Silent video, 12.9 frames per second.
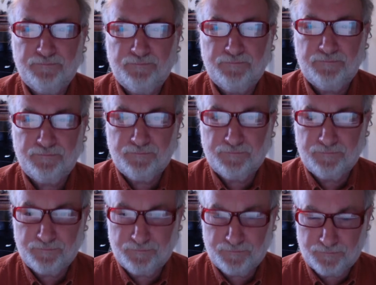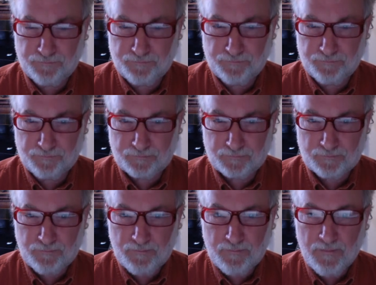
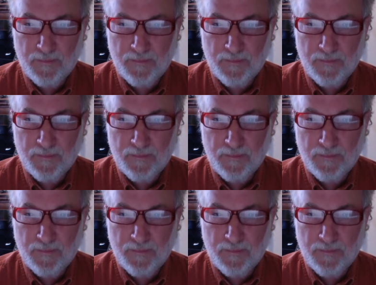Nothing is said.